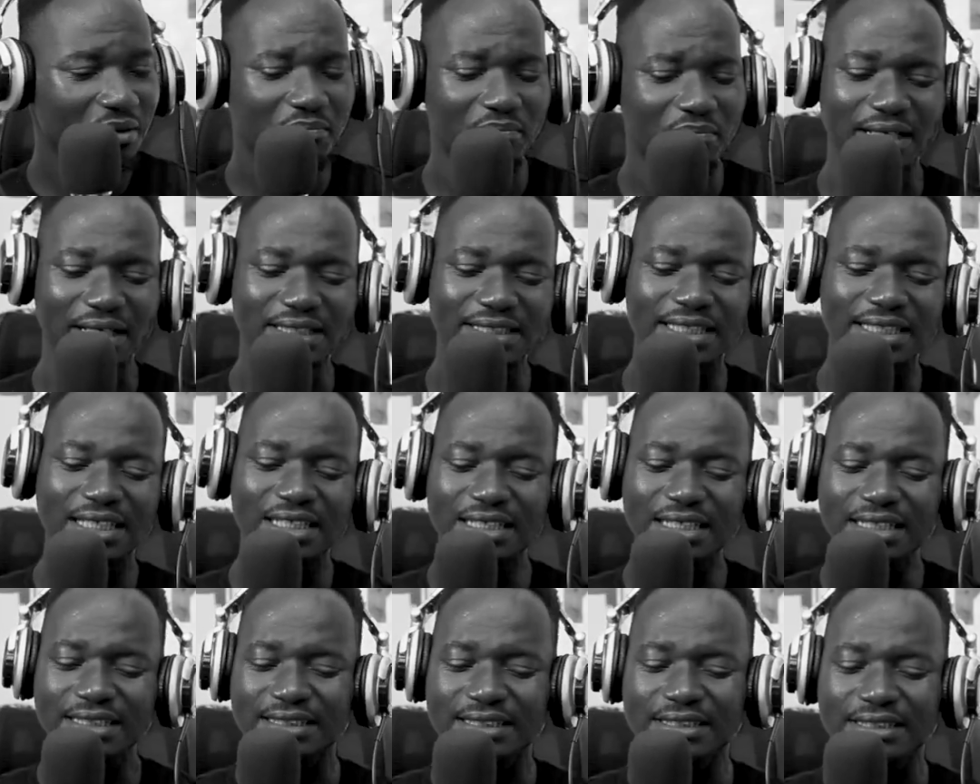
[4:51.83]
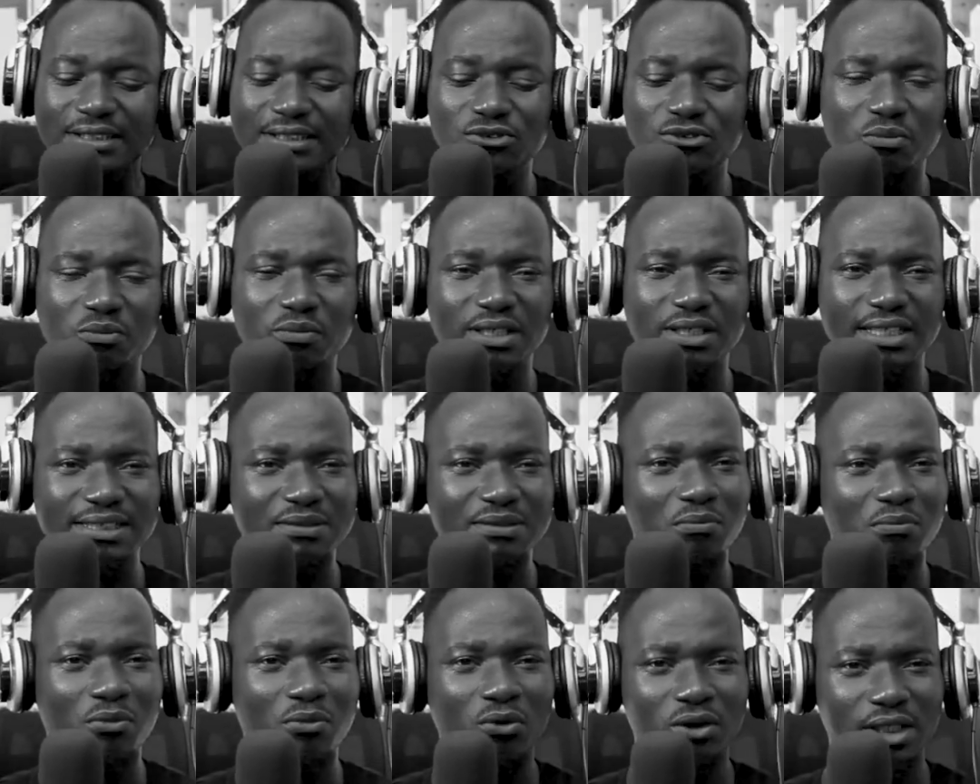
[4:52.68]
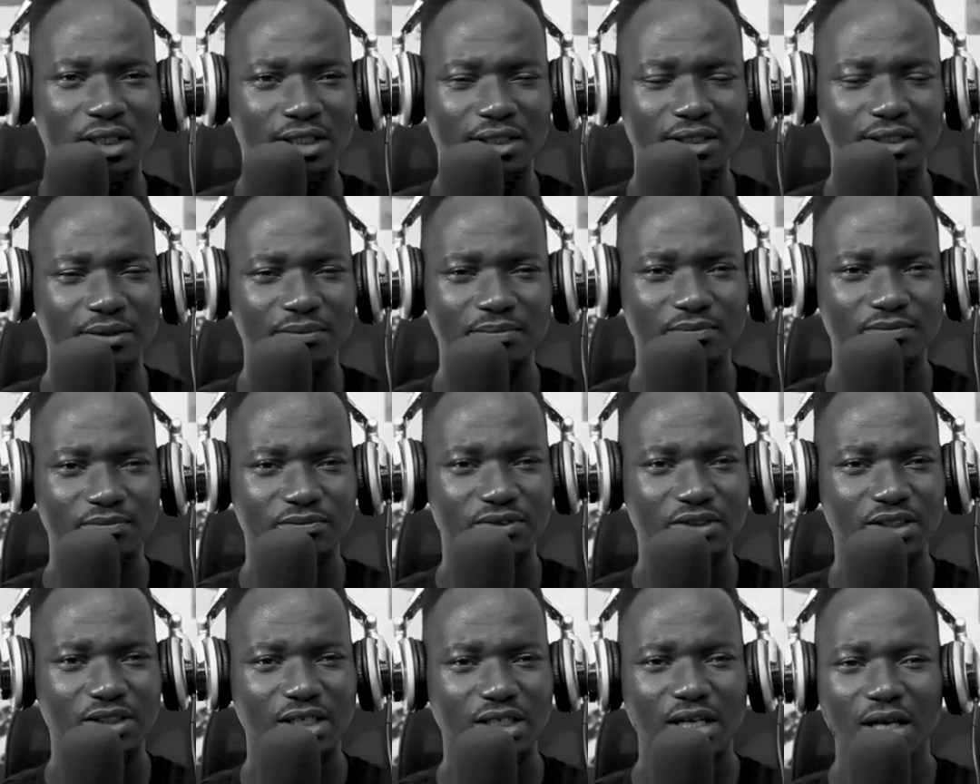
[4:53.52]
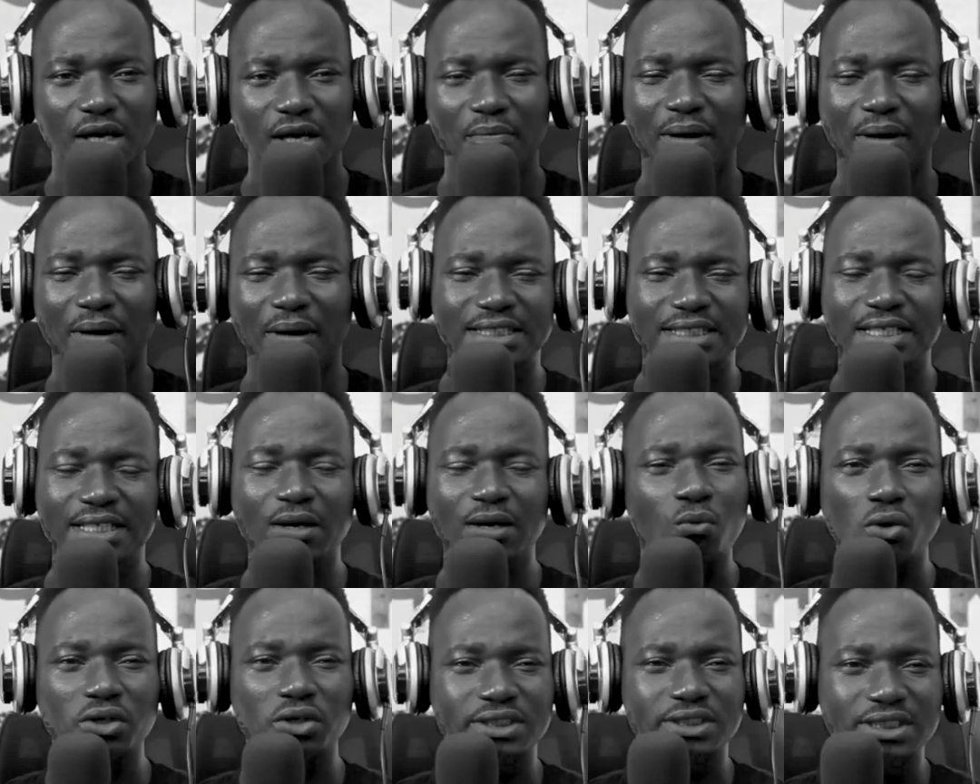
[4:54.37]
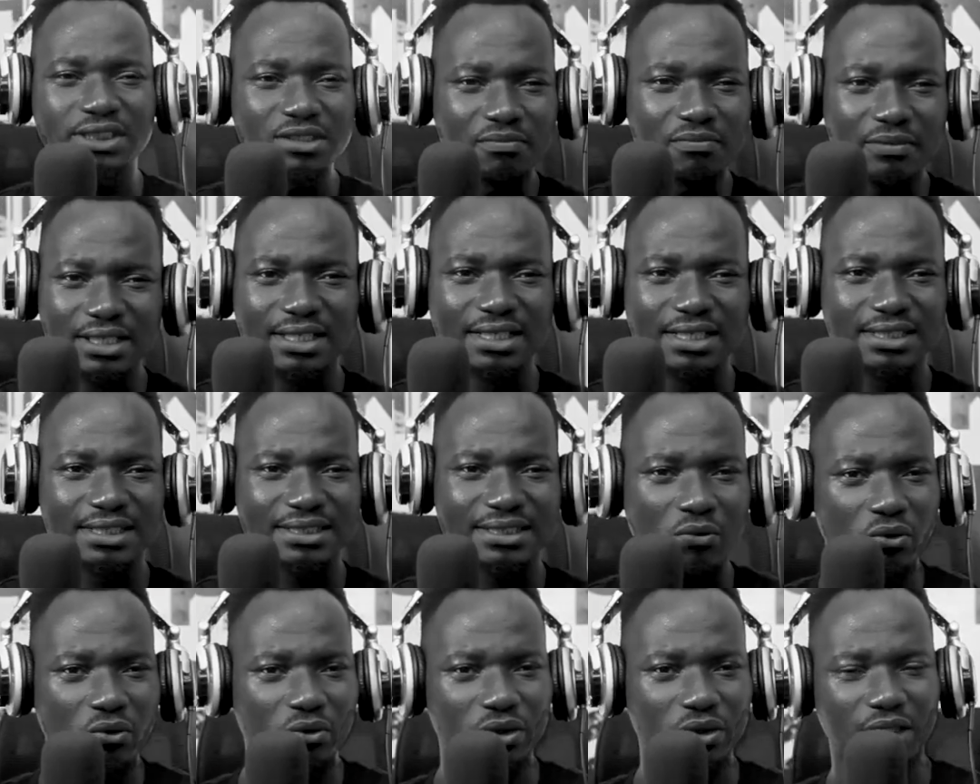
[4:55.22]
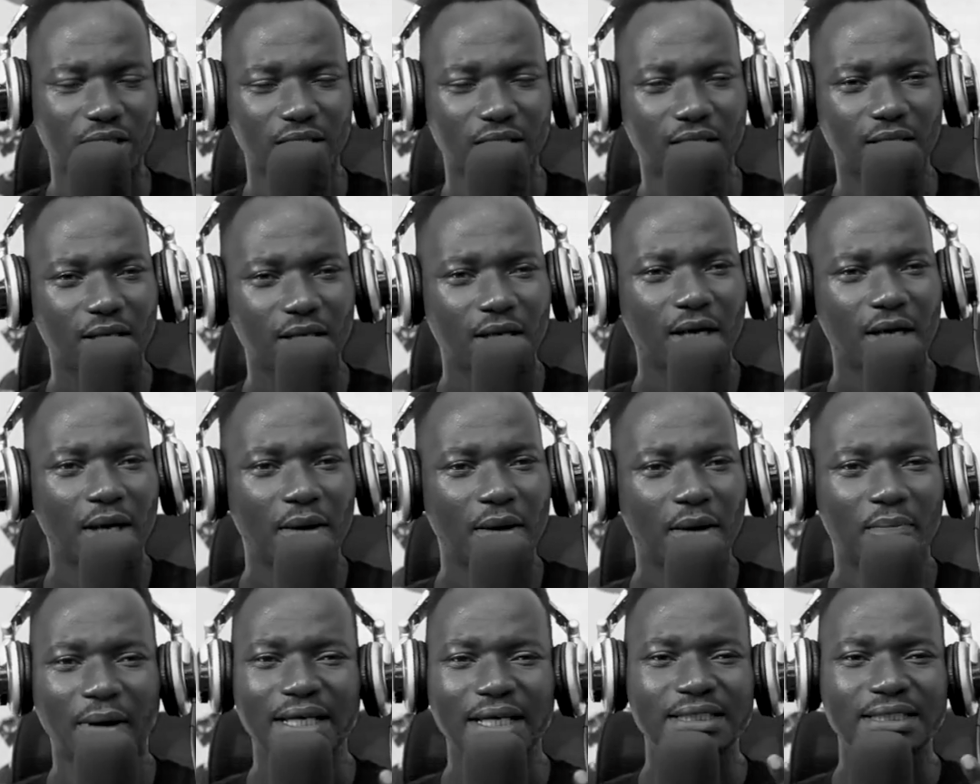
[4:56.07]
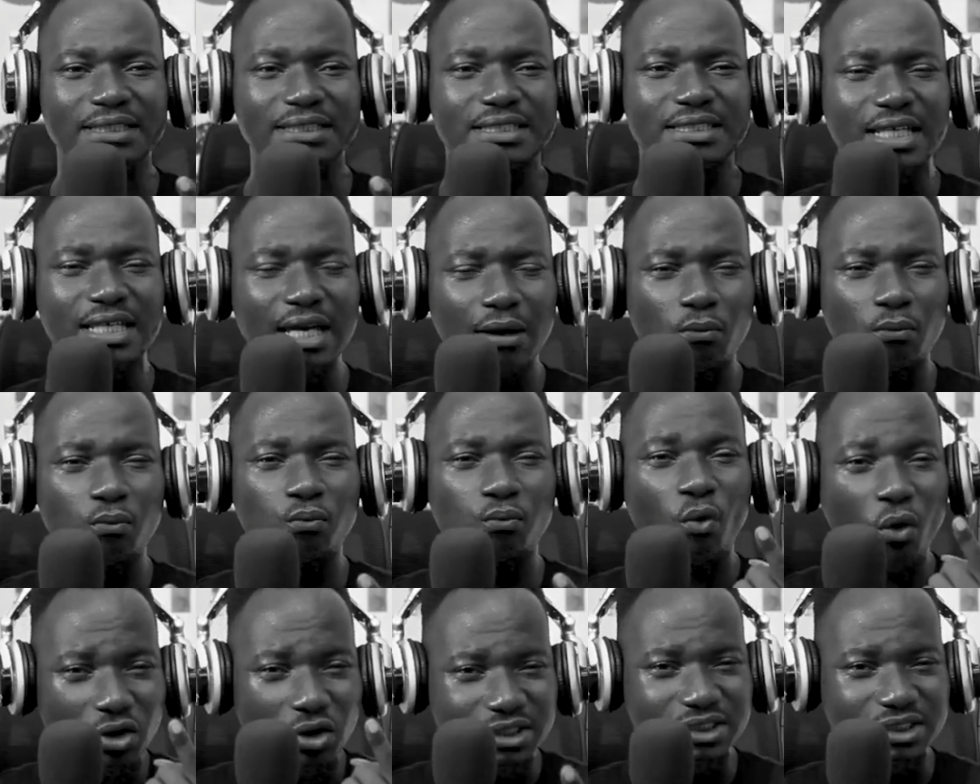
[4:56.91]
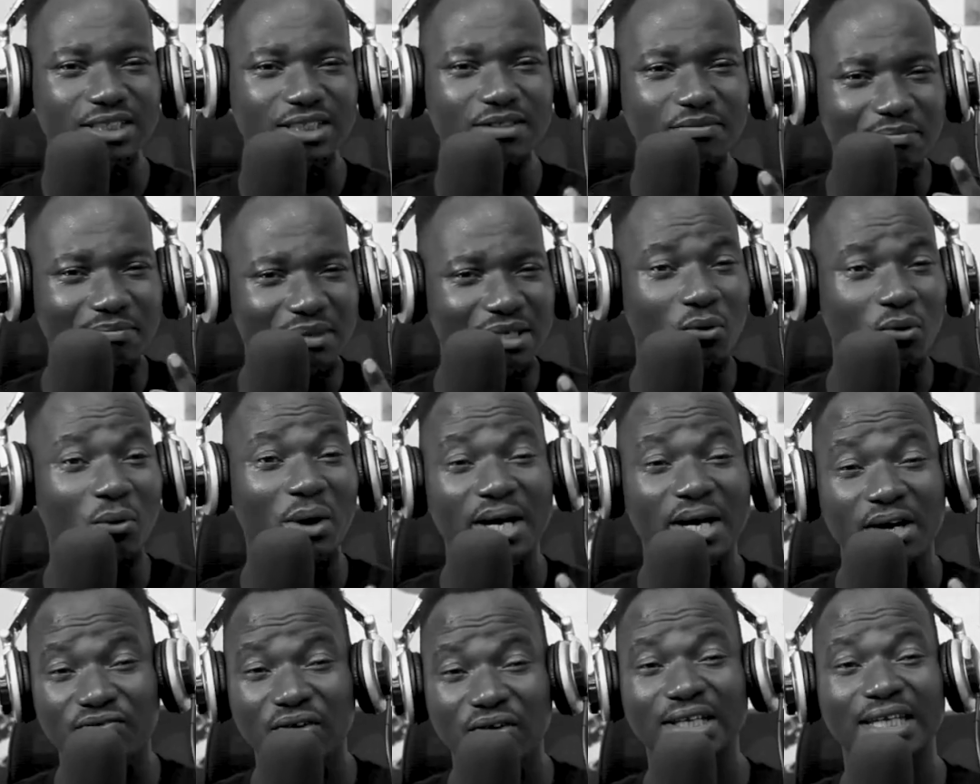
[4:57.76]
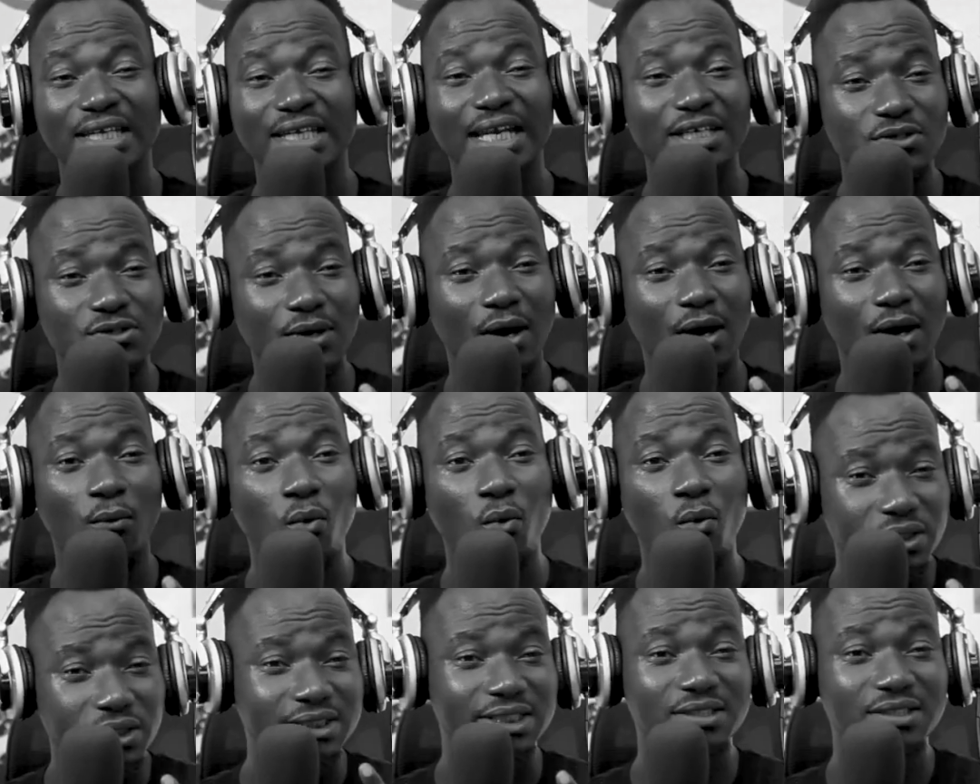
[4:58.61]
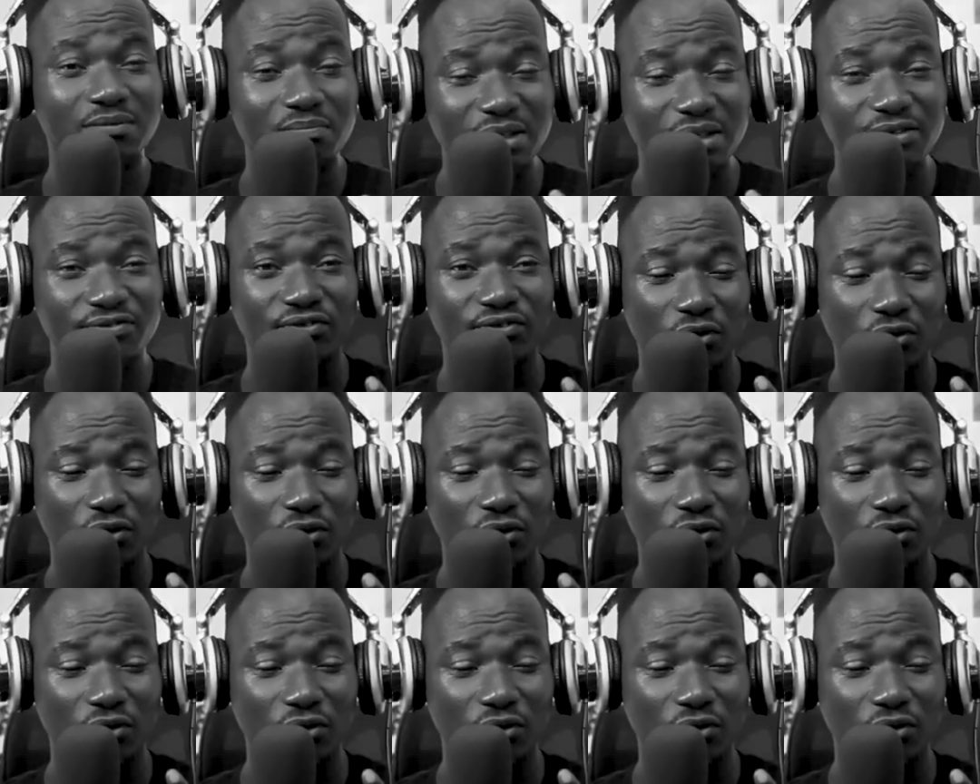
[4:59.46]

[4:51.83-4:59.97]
My dear listening to me this morning, my dear watching me this morning, my dear watching me, wherever that you are watching me from,